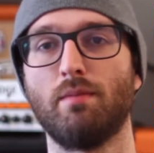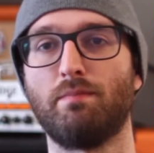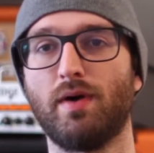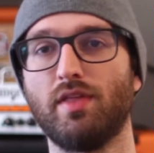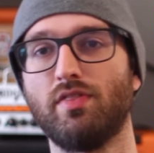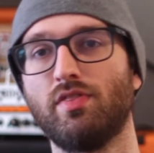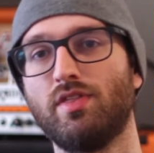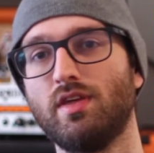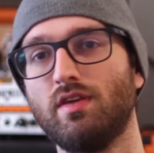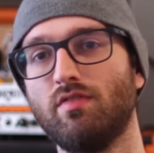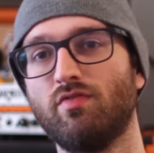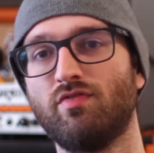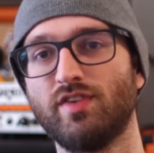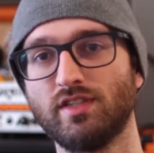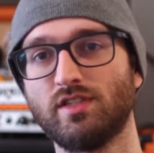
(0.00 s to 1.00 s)
But
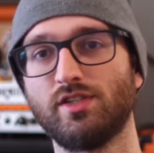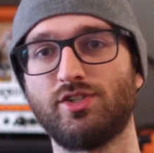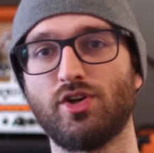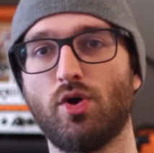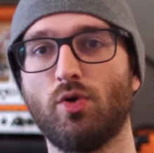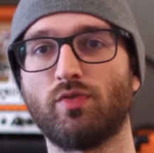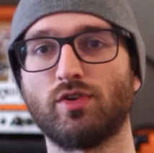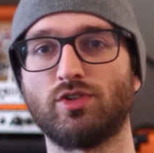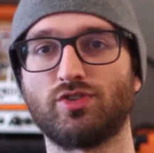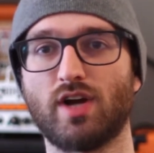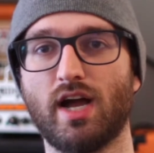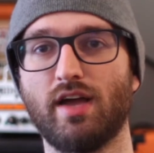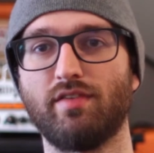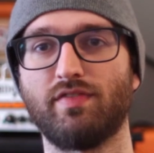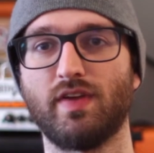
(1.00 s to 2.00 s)
the Vintage
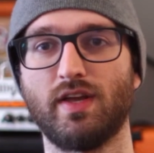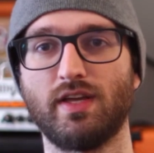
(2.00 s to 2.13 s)
Overdrive